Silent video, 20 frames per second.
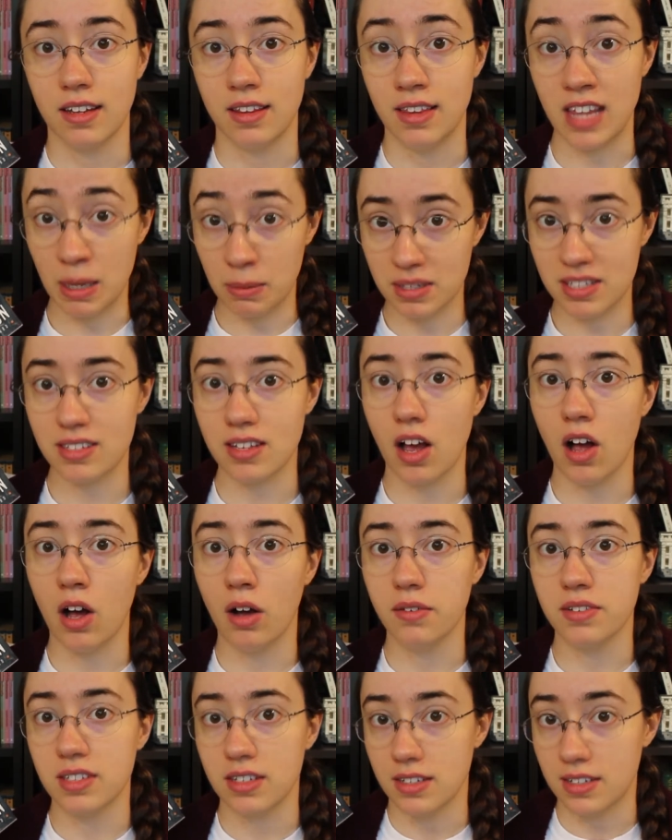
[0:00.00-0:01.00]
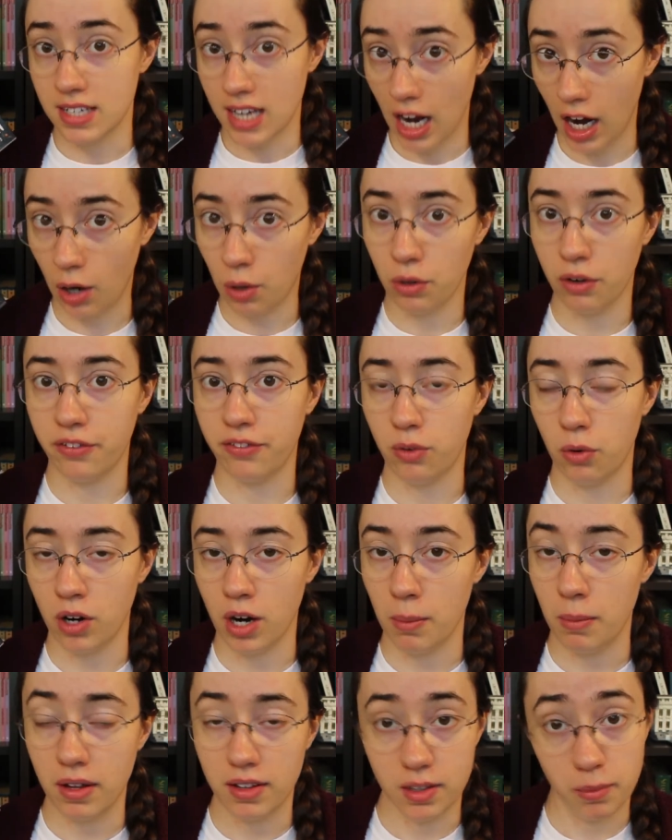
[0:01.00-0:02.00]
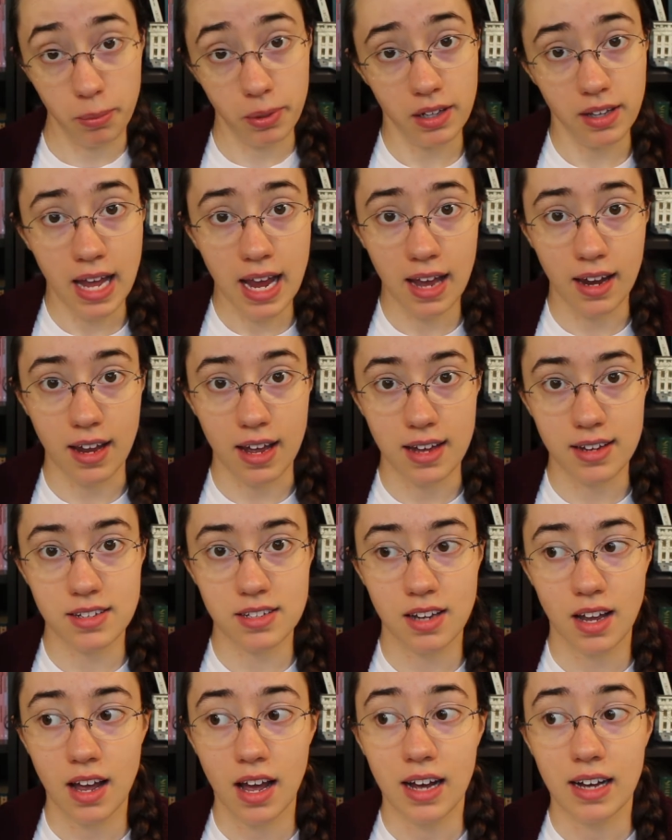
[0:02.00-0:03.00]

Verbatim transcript: themselves terraform the planet.